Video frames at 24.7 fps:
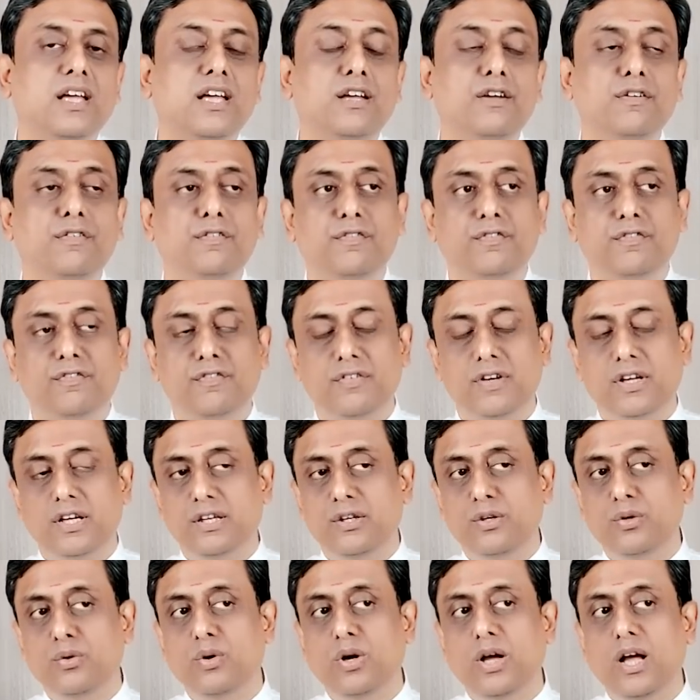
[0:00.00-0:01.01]
If
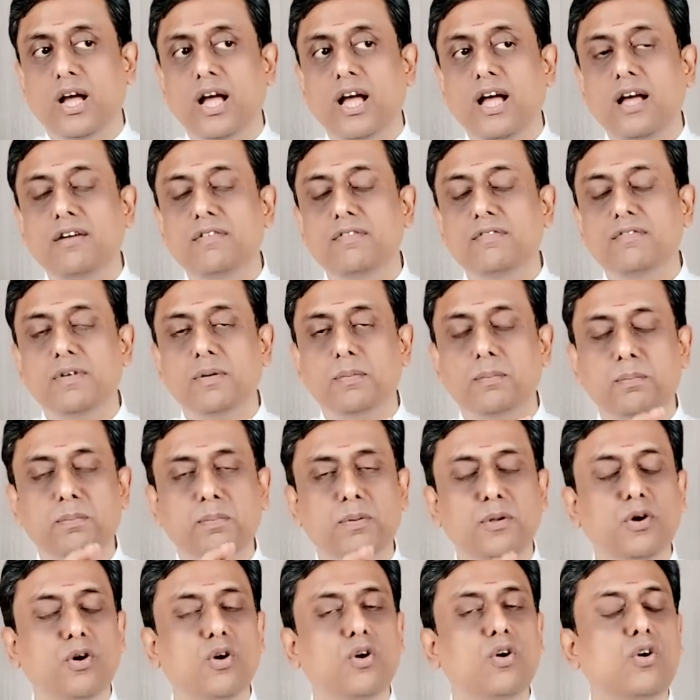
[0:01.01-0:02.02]
you have
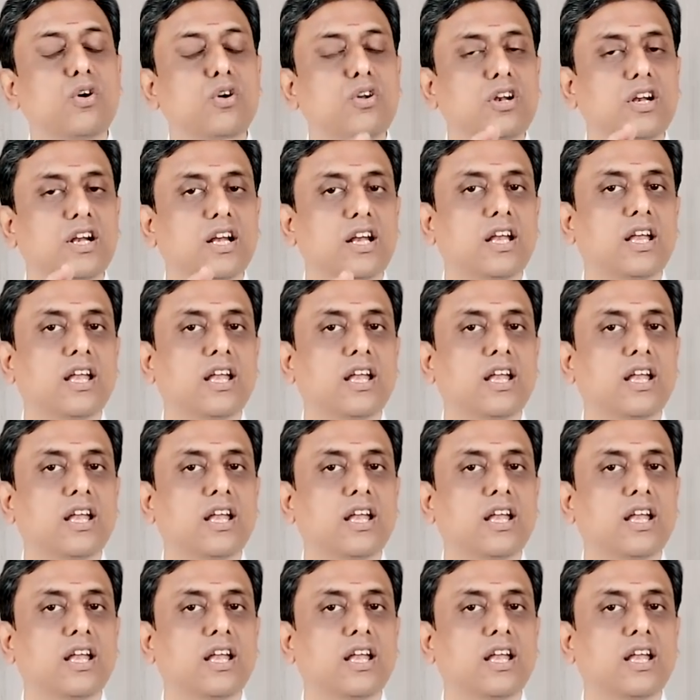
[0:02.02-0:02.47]
pure